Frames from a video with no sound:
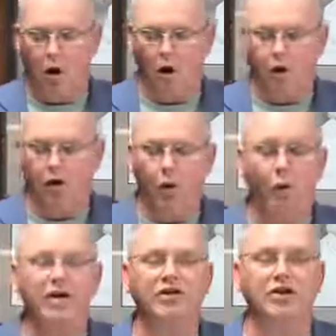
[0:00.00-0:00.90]
On
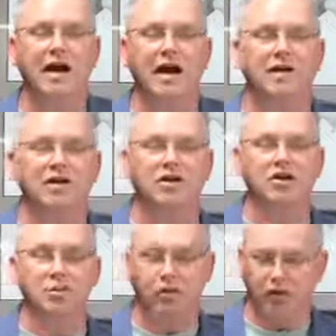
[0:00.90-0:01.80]
Wednesday night,
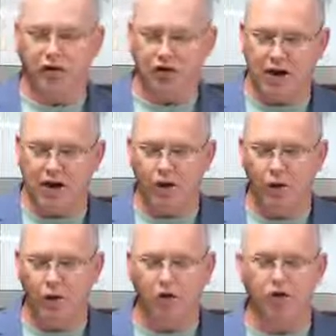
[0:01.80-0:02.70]
December the 2nd,
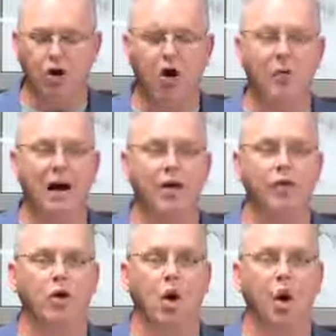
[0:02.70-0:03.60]
we will start back
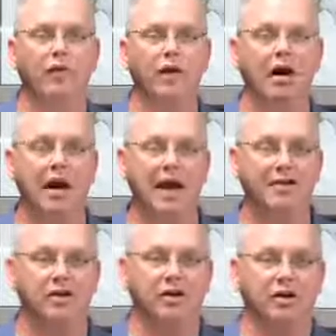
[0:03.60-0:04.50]
with all of our
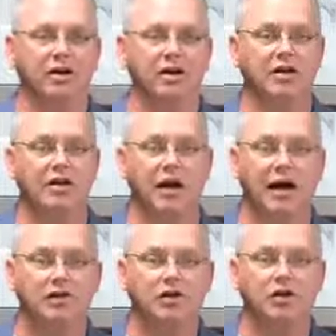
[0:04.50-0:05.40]
classes, our kids'
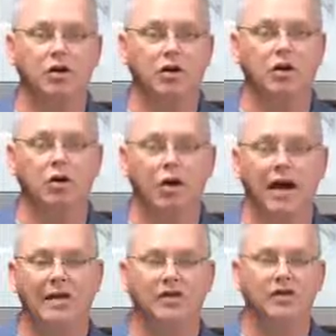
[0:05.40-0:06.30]
classes, the adult
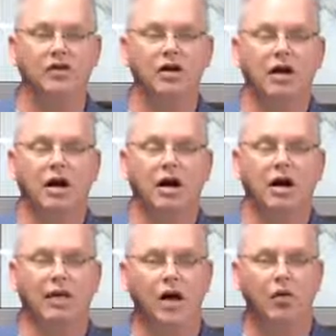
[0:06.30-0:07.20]
classes,
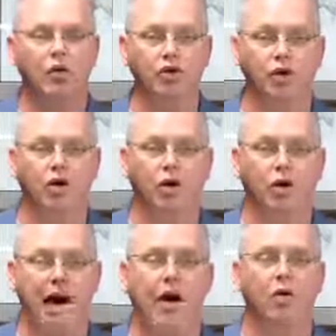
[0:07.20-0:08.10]
uh, that will
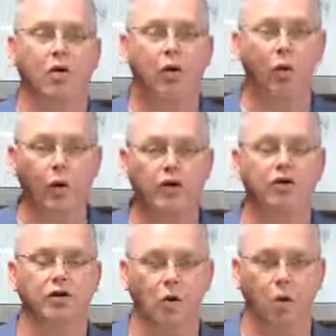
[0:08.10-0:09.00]
start our
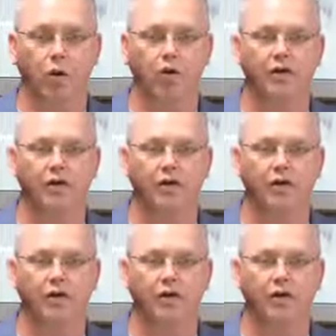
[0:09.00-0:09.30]
winter quarter.